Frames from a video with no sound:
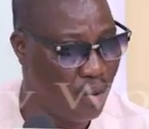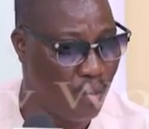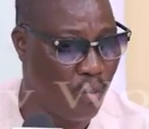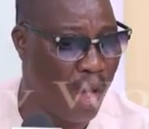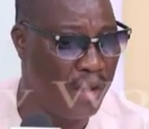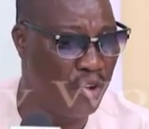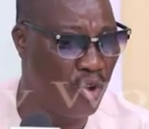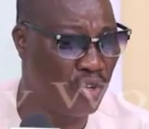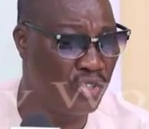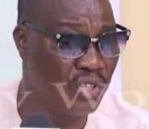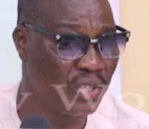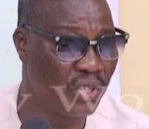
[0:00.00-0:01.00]
why
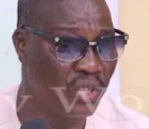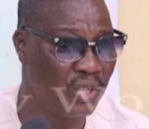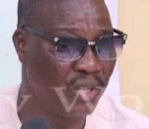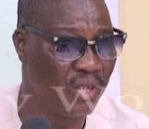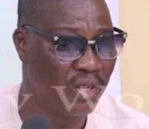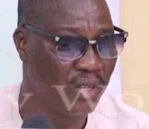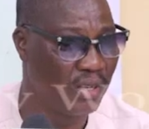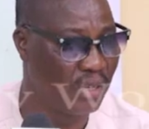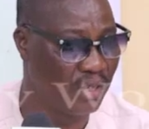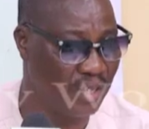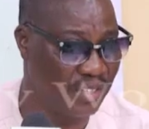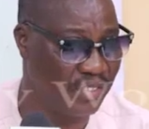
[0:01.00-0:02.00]
not
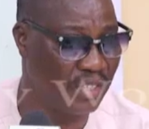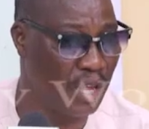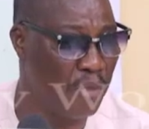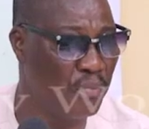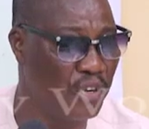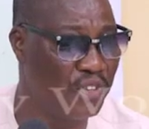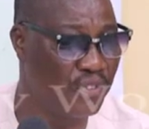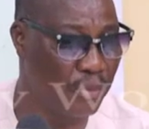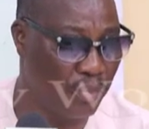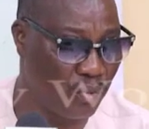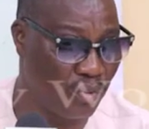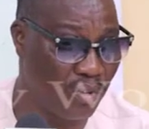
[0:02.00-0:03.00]
the same
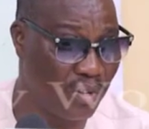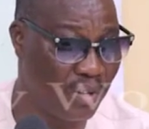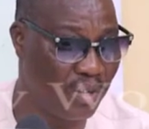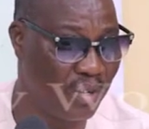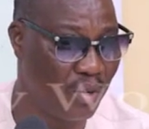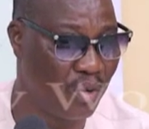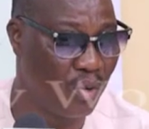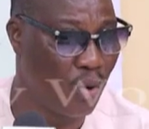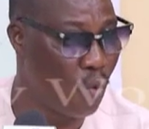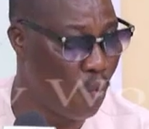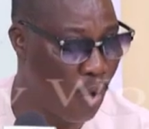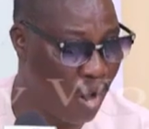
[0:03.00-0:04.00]
principle
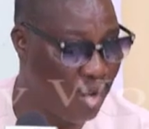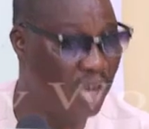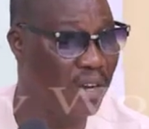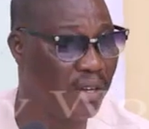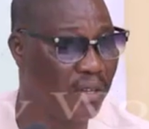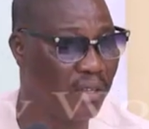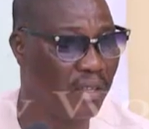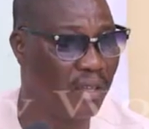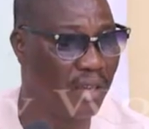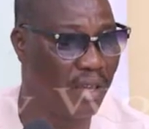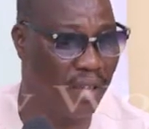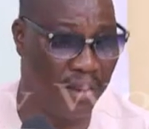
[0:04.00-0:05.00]
work
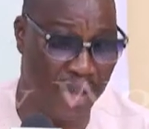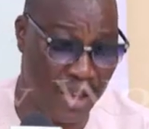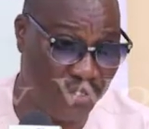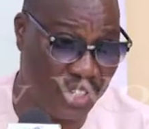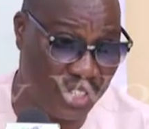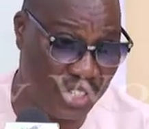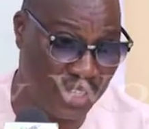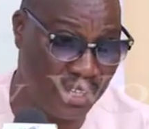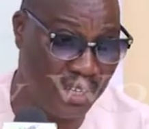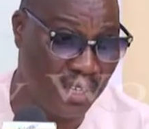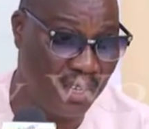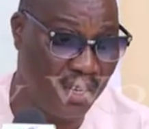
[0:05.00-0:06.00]
in the FCT
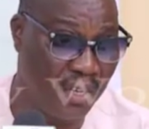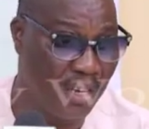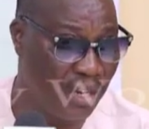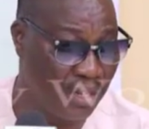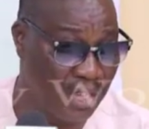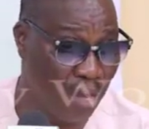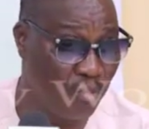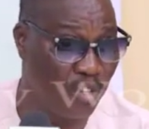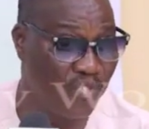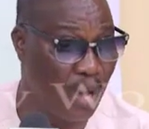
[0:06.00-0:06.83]
in terms of